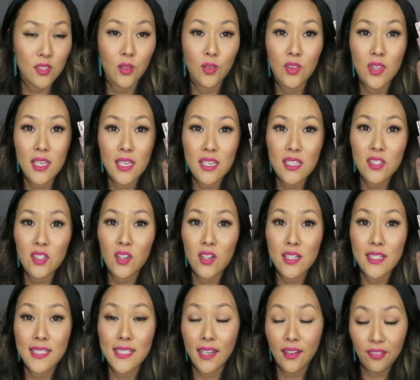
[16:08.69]
So these are
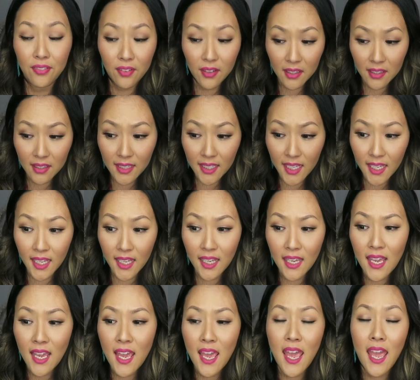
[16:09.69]

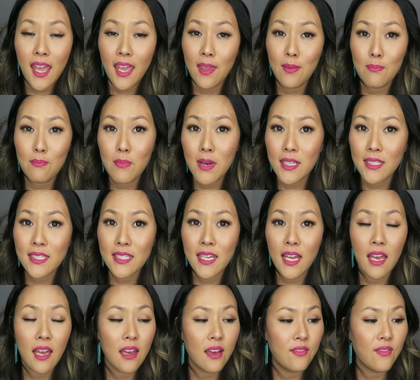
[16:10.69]
definitely a must
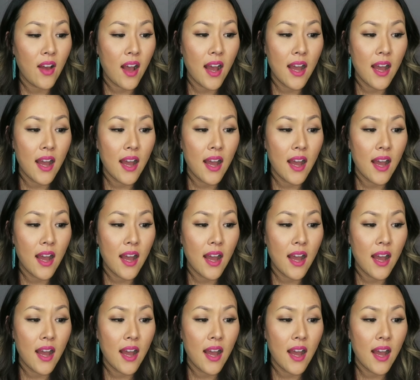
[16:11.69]
have.